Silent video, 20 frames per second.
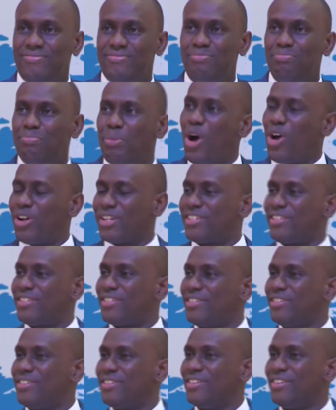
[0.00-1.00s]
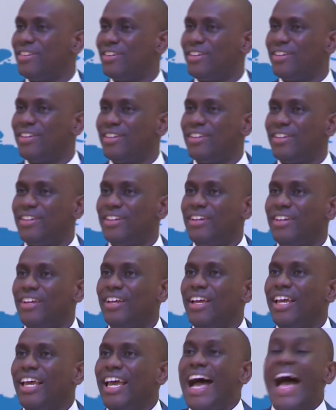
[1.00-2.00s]
But
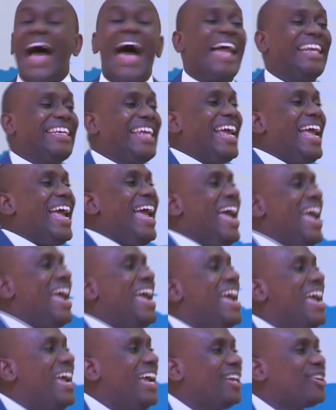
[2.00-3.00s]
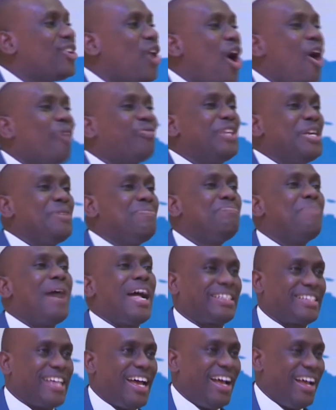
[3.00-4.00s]
at the end of the
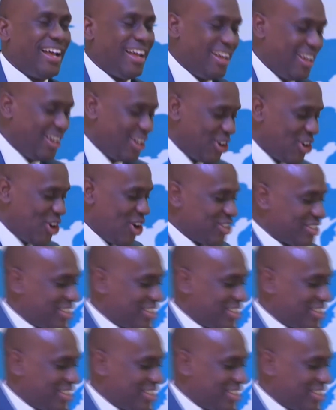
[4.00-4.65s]
matter, God